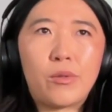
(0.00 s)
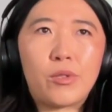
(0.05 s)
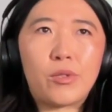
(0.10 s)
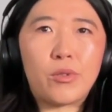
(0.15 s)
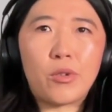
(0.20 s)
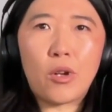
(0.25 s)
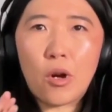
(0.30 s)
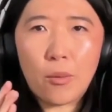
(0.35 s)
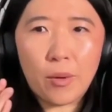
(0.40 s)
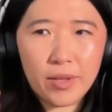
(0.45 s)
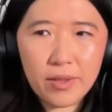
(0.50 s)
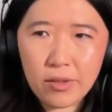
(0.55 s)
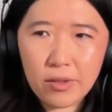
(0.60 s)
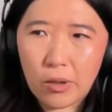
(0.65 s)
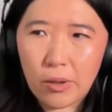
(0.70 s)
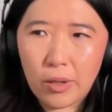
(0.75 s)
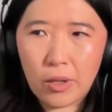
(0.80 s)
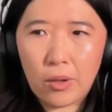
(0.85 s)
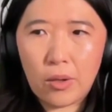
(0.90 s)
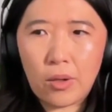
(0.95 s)
know what's
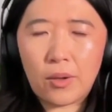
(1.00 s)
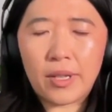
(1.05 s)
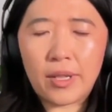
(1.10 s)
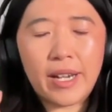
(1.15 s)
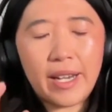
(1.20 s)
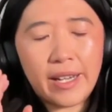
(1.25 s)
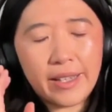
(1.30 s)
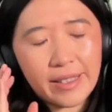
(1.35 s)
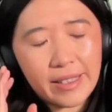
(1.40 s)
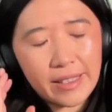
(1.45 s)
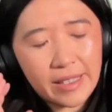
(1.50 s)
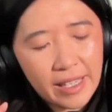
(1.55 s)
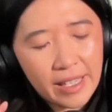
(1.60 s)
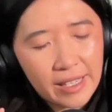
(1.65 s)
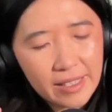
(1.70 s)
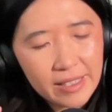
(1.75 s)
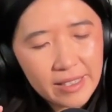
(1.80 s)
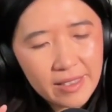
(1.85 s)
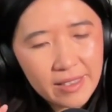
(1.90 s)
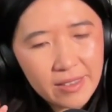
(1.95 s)
going on
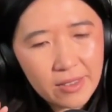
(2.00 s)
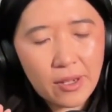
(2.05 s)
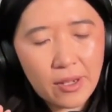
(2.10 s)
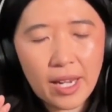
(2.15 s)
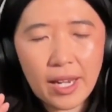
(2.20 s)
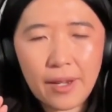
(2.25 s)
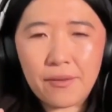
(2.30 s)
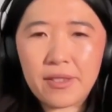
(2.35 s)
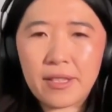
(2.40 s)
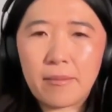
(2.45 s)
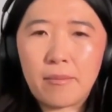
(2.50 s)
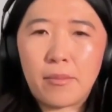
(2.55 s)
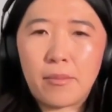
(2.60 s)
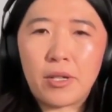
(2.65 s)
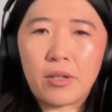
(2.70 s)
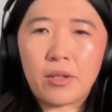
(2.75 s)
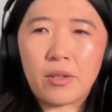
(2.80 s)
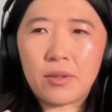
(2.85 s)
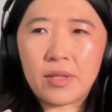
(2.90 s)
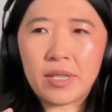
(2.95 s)
unless you have somebody
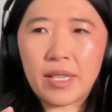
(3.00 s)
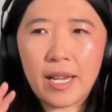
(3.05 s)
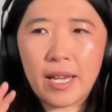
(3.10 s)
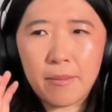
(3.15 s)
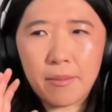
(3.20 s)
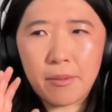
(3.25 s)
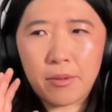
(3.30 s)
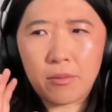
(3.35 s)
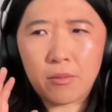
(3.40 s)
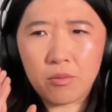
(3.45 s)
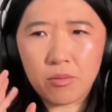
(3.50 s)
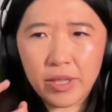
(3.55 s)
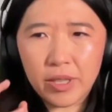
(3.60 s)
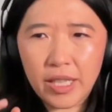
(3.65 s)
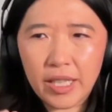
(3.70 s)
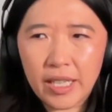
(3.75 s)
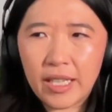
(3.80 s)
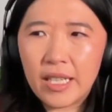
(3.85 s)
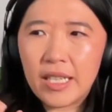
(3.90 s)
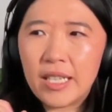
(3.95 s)
who's able to
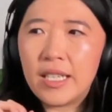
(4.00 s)
really